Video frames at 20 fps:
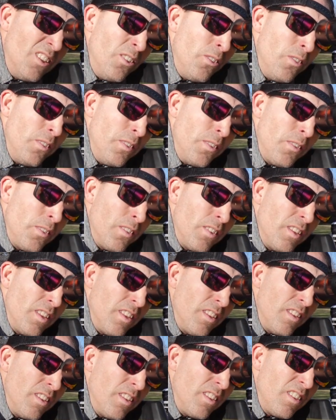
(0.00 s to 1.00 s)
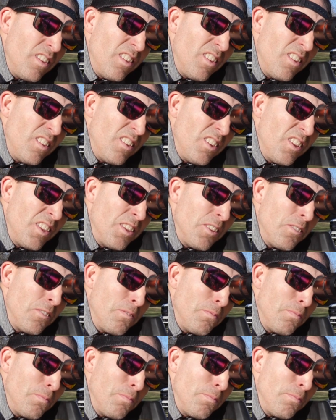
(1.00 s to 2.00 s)

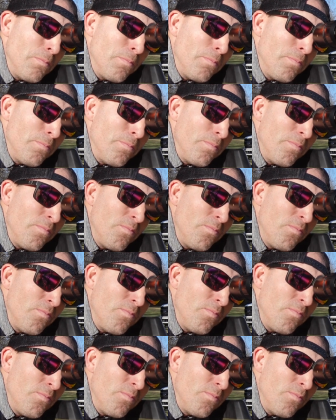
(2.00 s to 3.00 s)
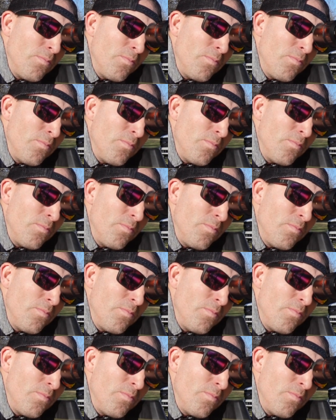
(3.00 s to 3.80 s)
Nothing is said.